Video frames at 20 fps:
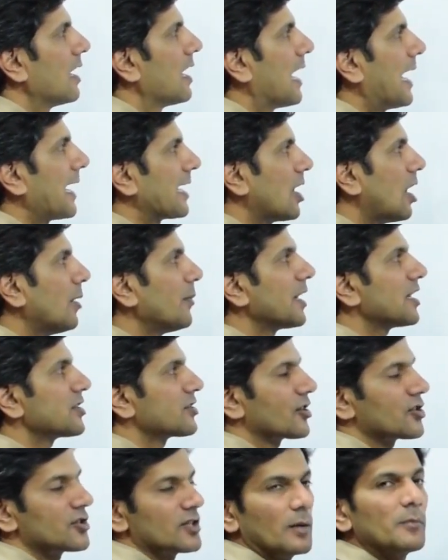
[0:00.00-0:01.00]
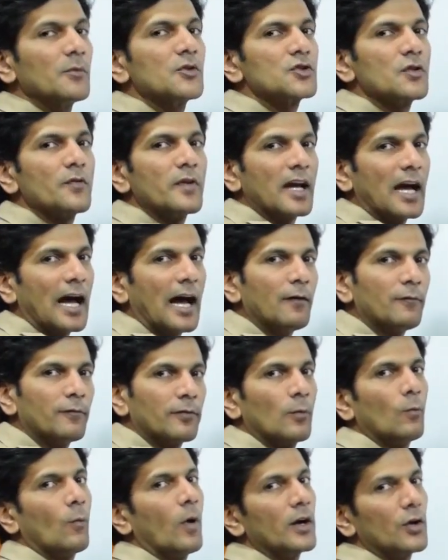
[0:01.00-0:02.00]
And how many such numbers do we have
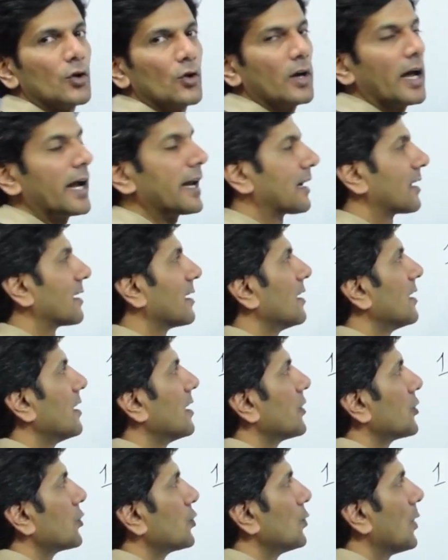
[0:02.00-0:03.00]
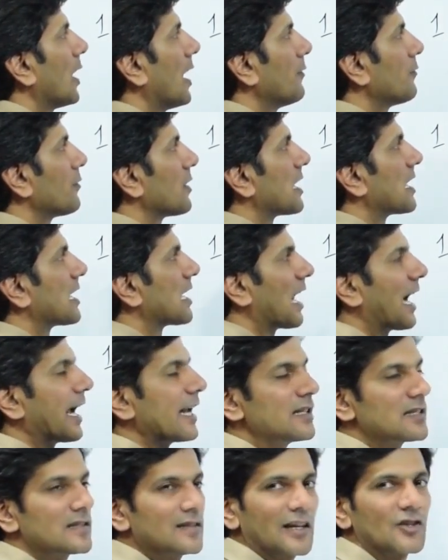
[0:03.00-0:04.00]
from 1 to 9? You have
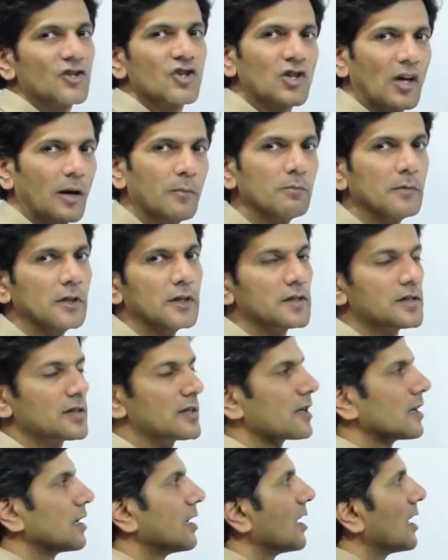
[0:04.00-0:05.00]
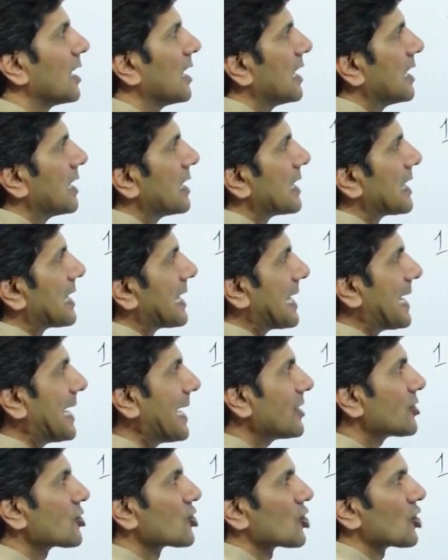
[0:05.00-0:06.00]
9 such numbers.
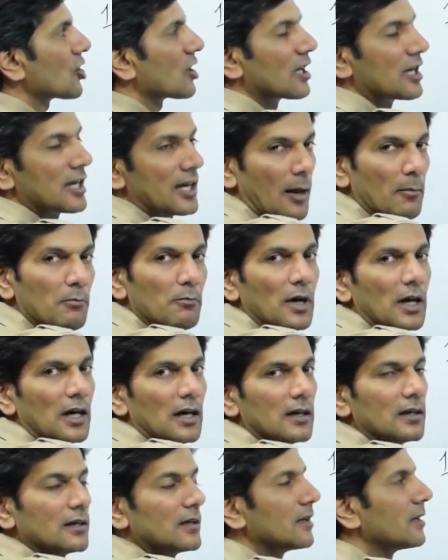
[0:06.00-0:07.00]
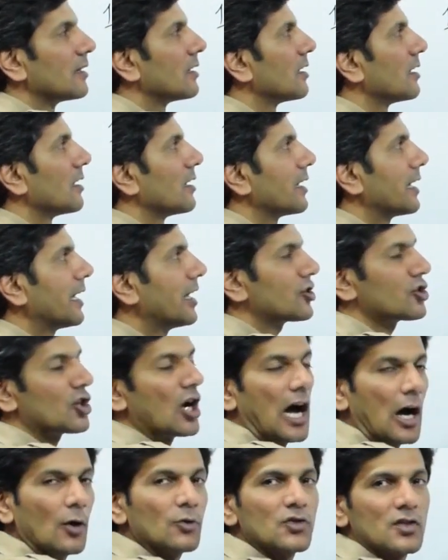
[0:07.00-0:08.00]
Each number, each
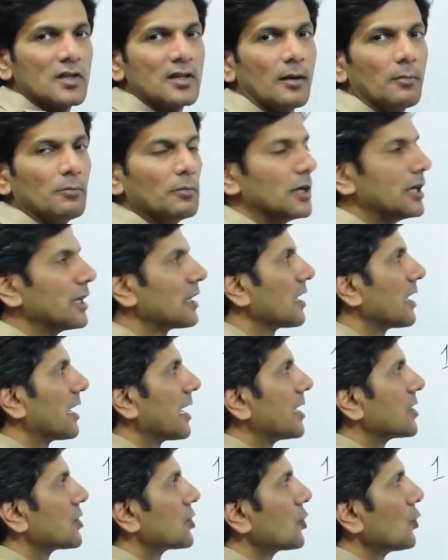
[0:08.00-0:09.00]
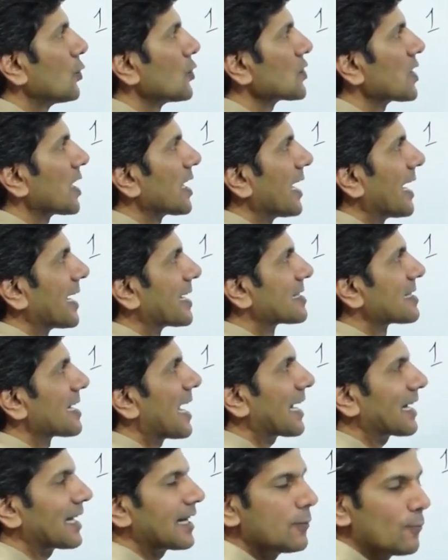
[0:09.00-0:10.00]
house number is using
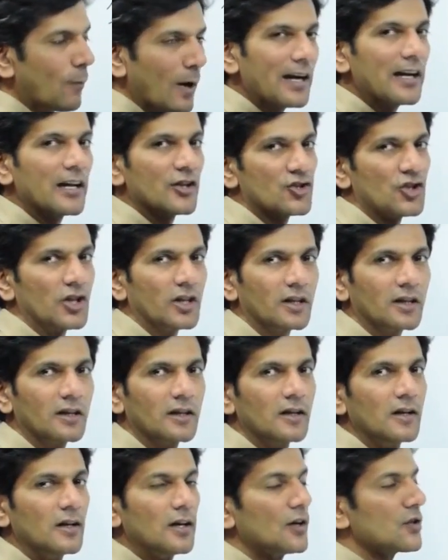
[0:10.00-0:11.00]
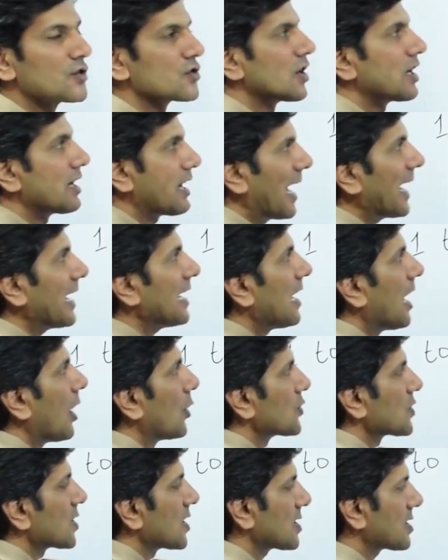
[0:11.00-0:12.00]
exactly 1 digit. So 9
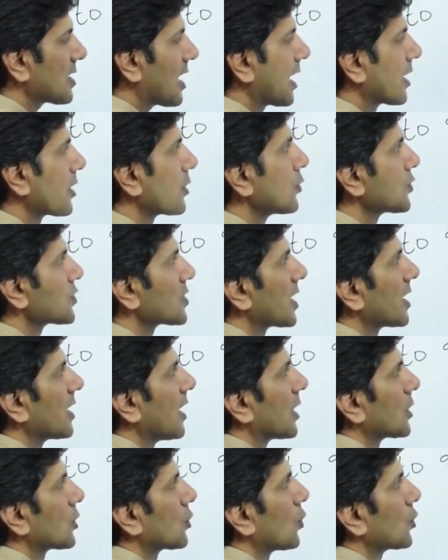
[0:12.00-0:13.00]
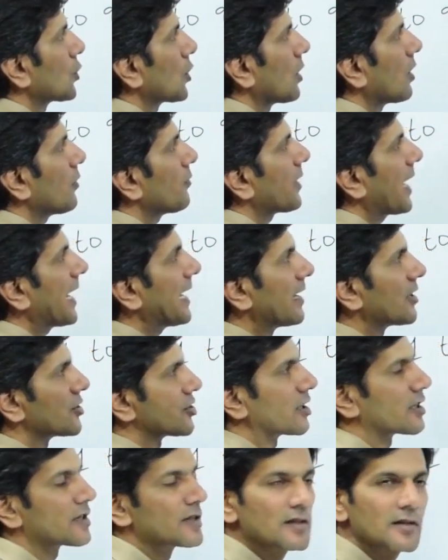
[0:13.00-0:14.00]
houses are using a total of 9
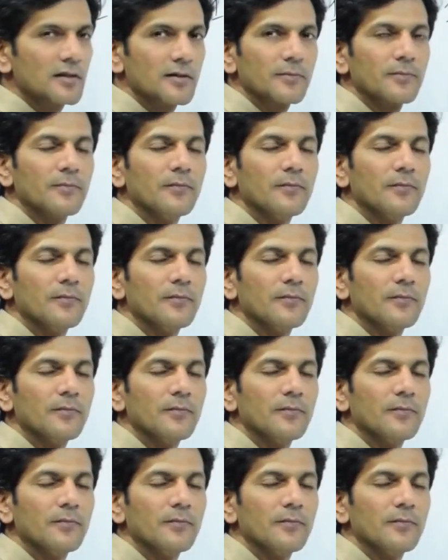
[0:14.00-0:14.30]
digits.